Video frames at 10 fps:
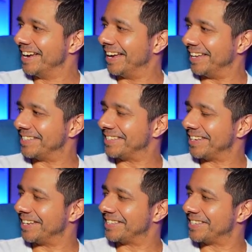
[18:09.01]
It's
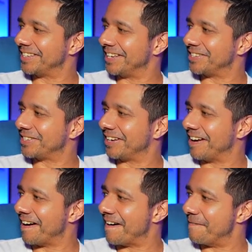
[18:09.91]
not
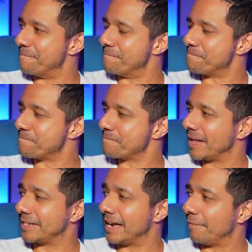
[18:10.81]

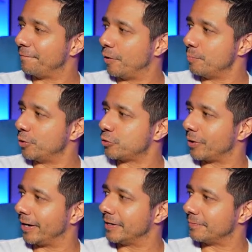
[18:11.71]
FOMO
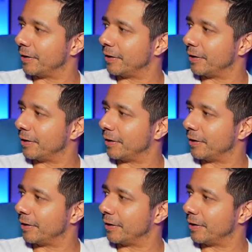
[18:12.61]
trading.